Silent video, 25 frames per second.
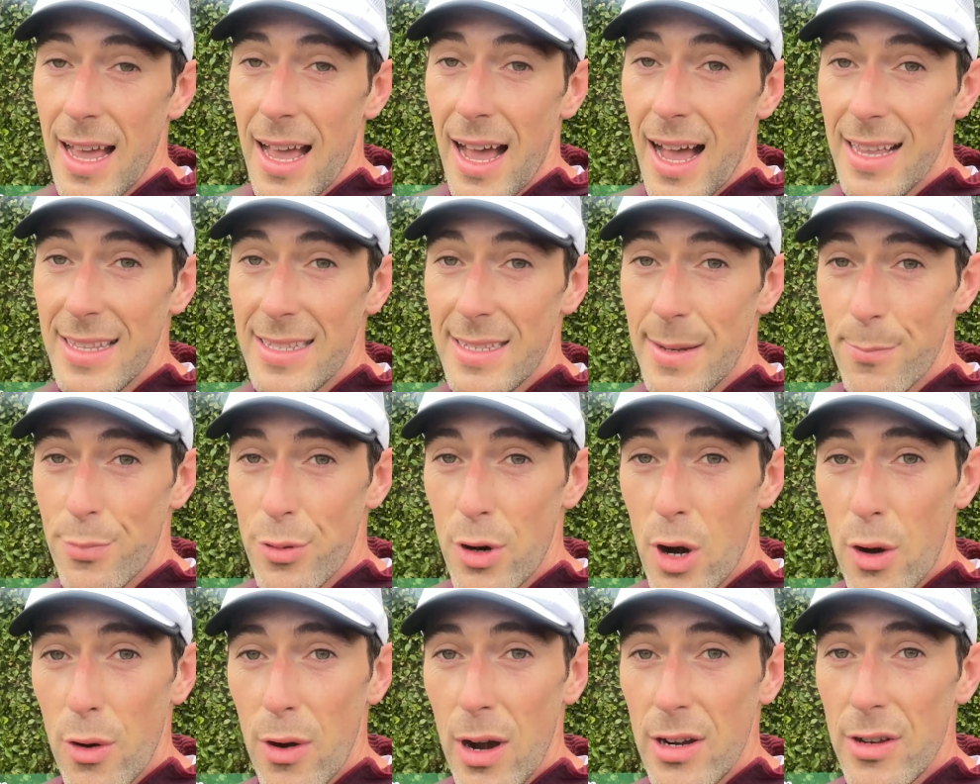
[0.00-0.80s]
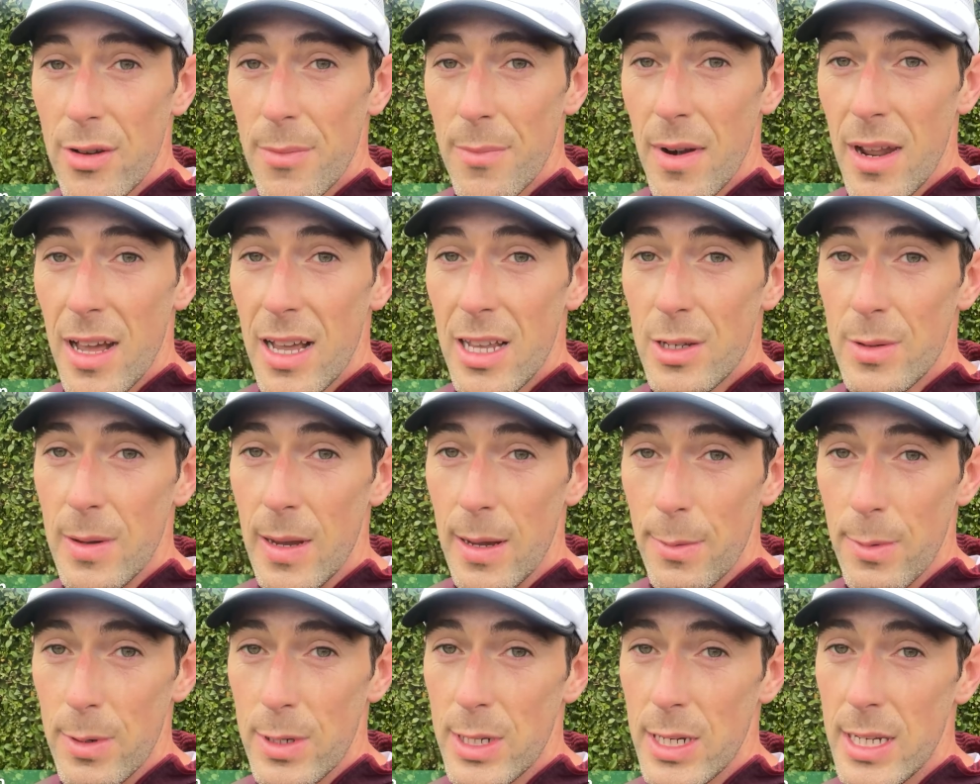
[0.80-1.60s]
And some progress from last
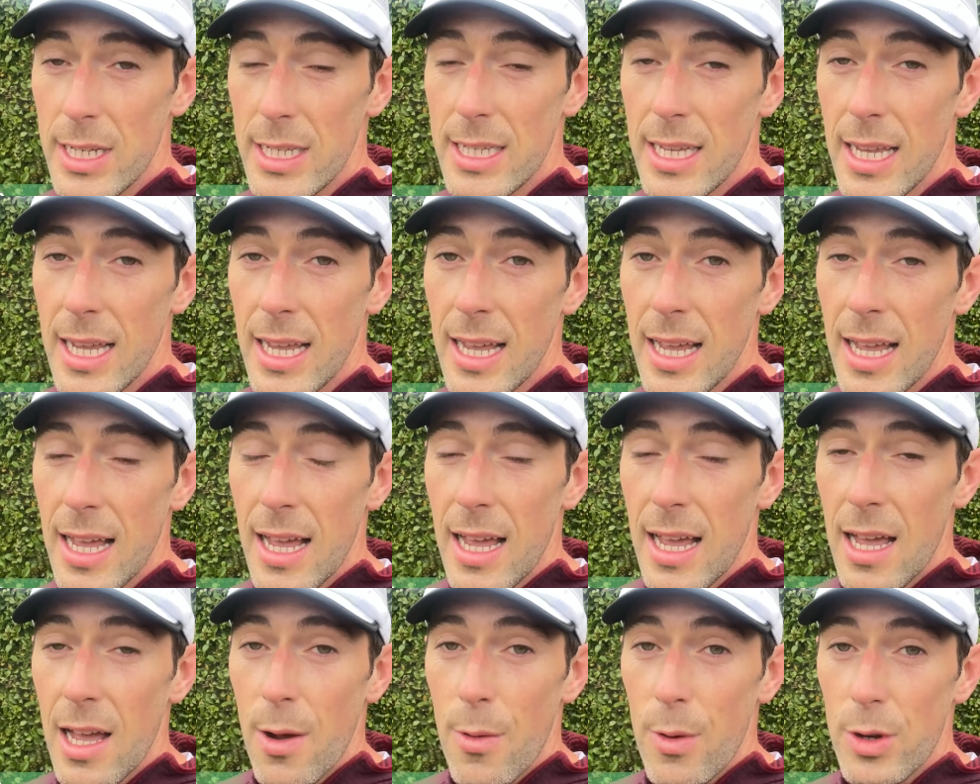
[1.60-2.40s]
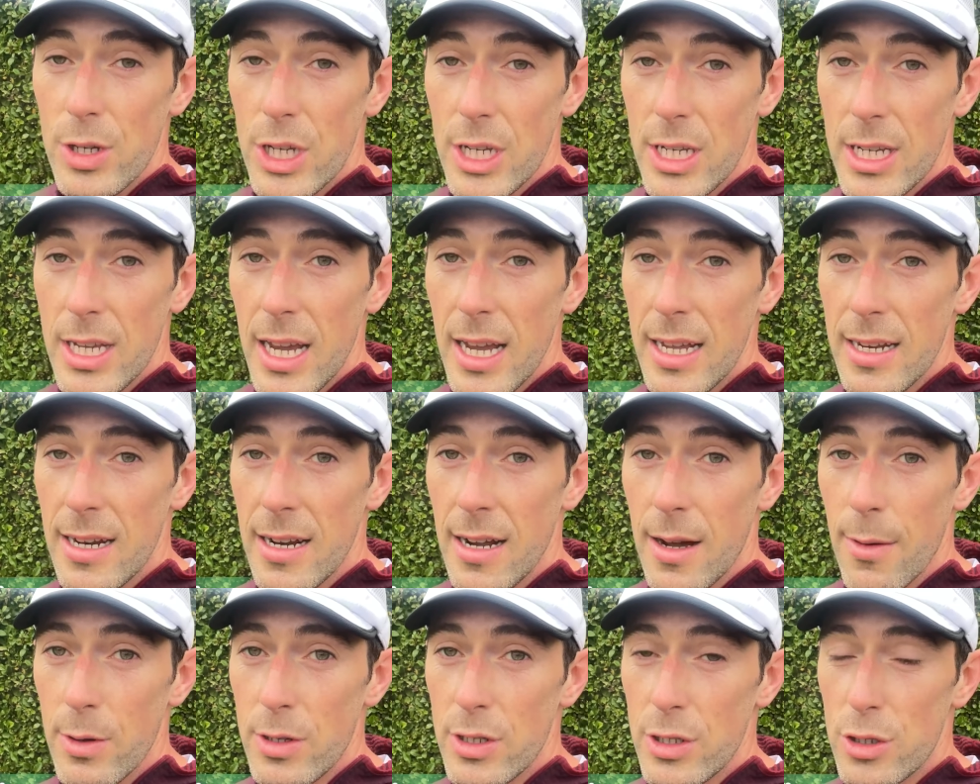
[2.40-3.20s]
week, which is, which is good.
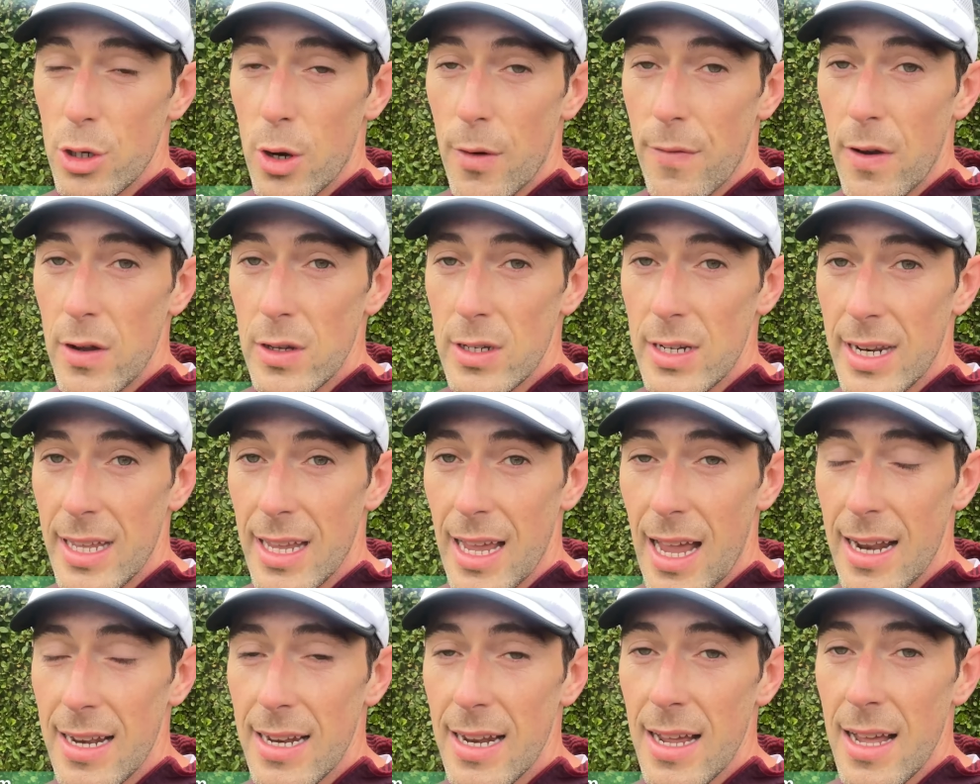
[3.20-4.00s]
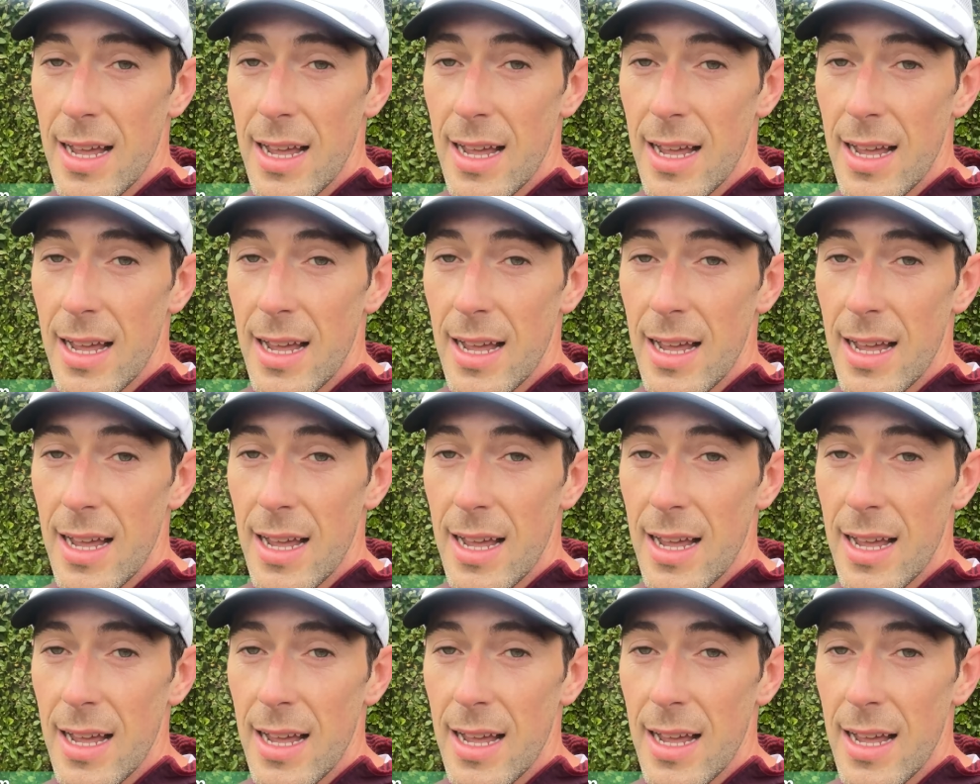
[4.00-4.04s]
I wasn't sure if I was gonna get